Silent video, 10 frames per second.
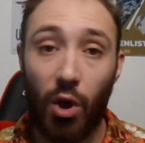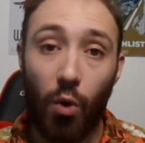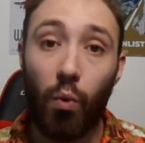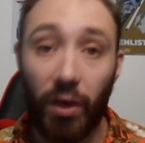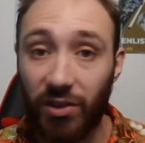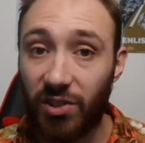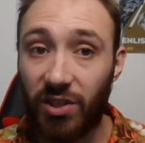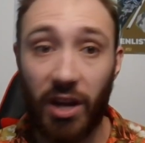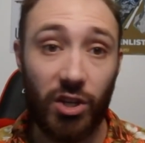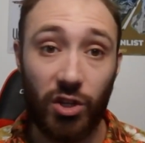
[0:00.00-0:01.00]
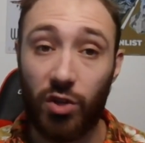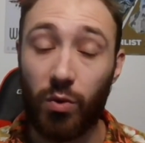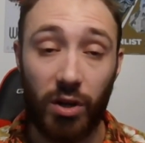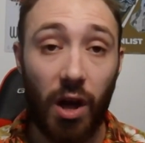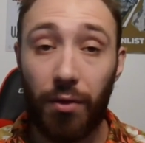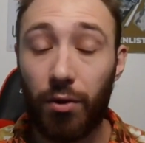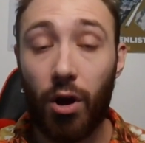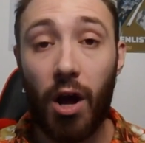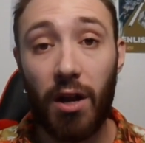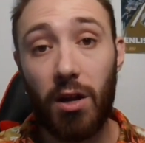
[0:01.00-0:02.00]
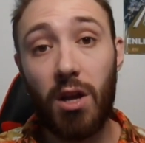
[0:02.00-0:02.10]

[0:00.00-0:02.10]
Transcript: one station to another on.